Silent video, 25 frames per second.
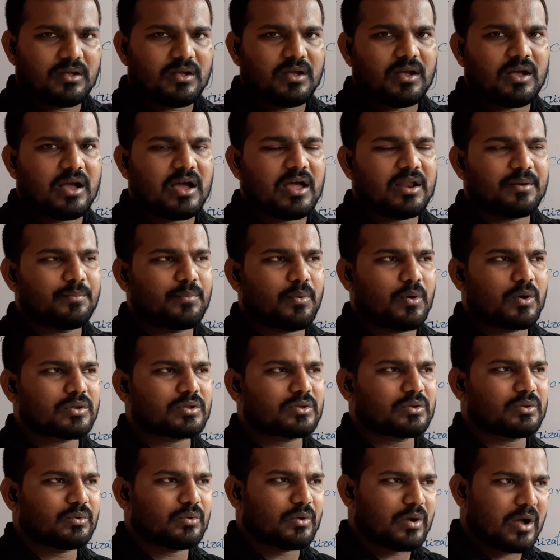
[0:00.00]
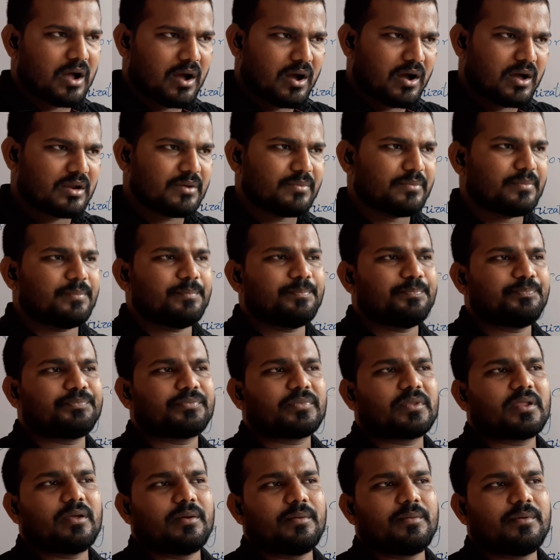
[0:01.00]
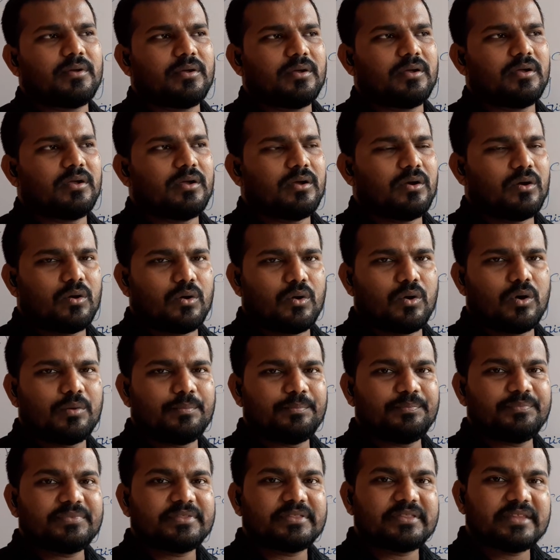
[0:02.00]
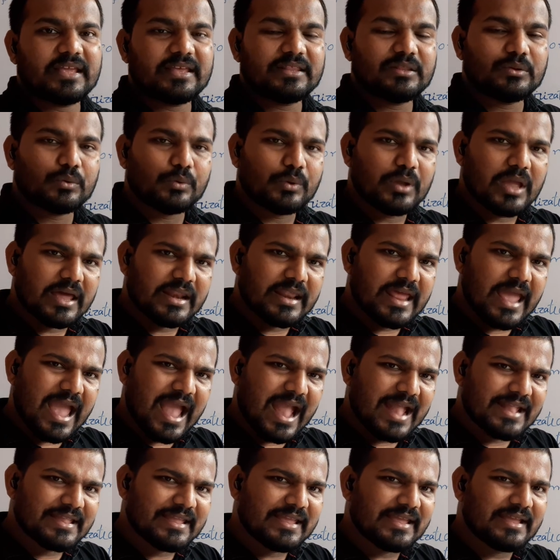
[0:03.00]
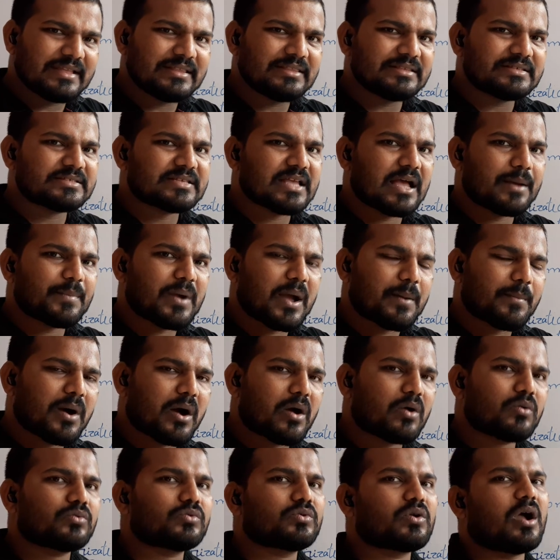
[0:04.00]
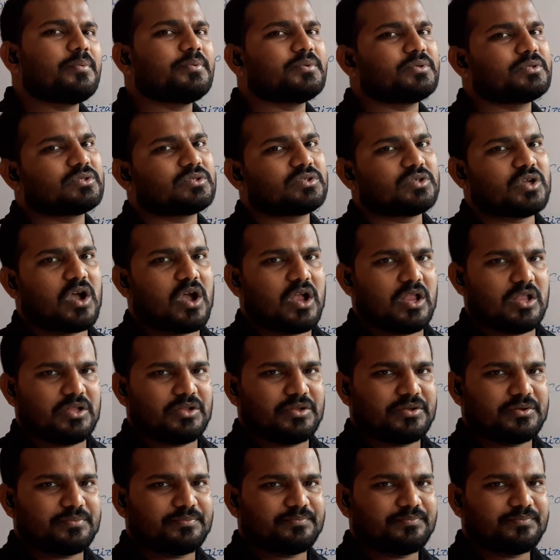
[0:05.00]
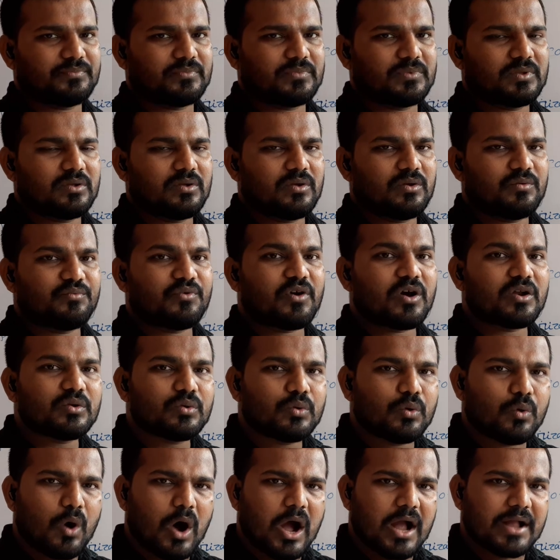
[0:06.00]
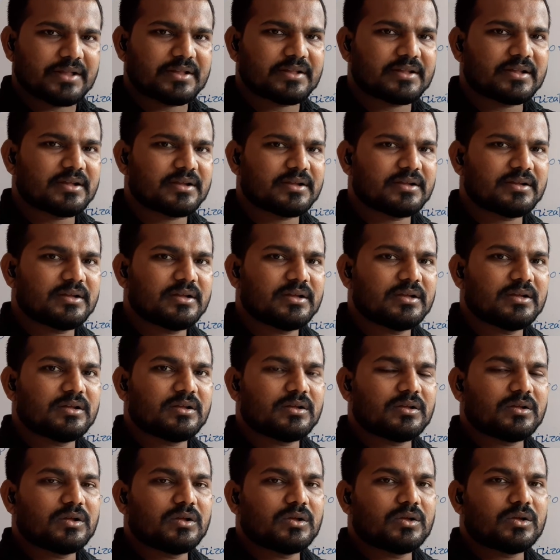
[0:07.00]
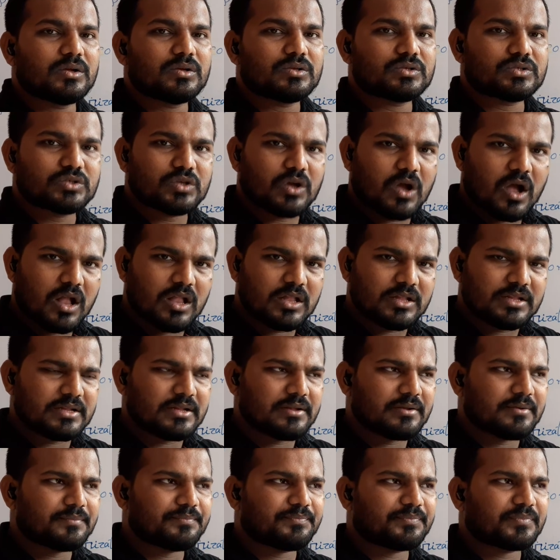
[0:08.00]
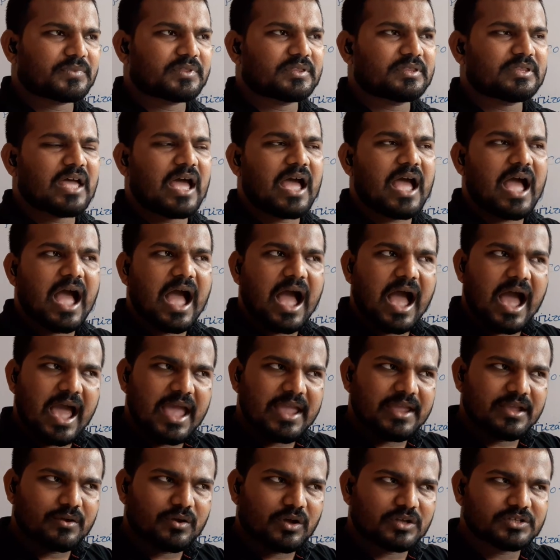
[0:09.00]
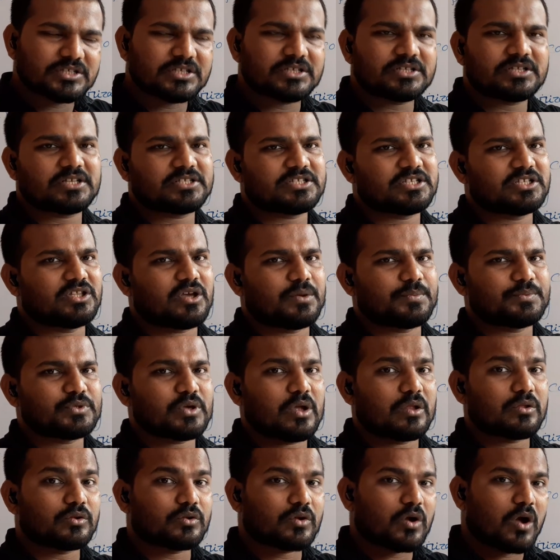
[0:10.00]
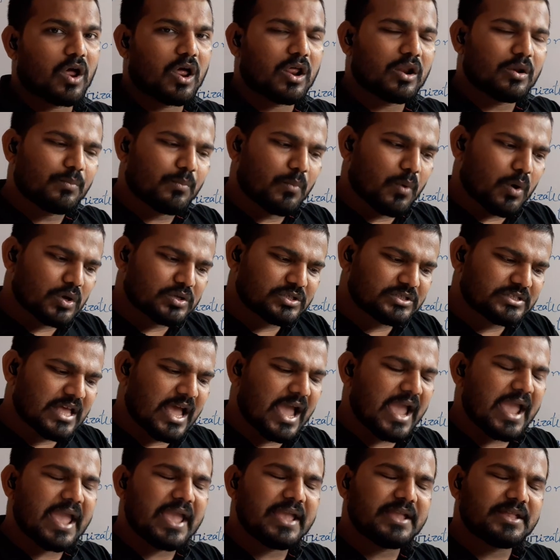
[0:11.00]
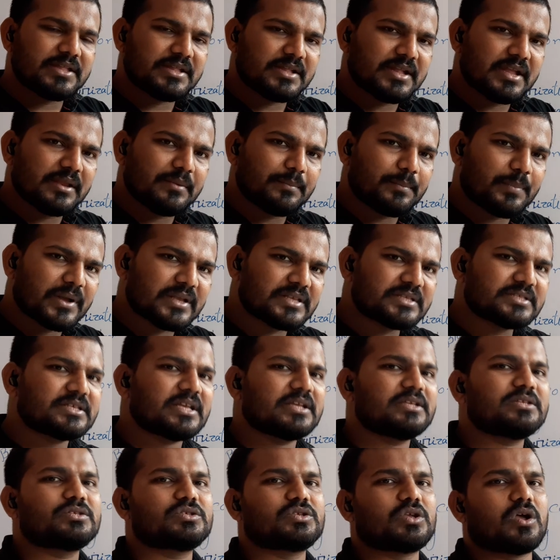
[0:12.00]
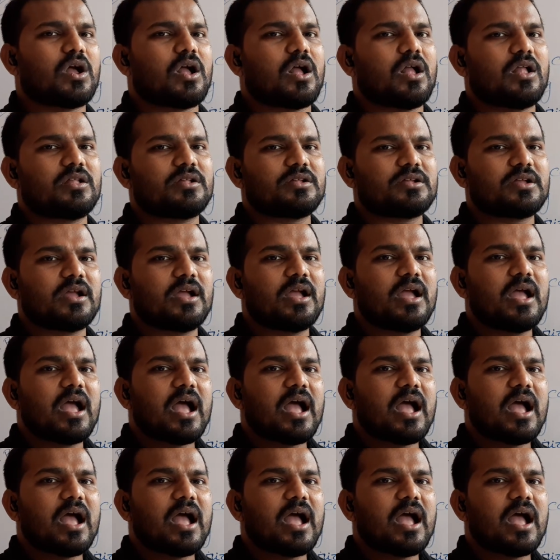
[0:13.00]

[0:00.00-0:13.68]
are brought to our home, then we are adding some amount of salt. For what? Salt, the high concentration of salt, almost the 18% salt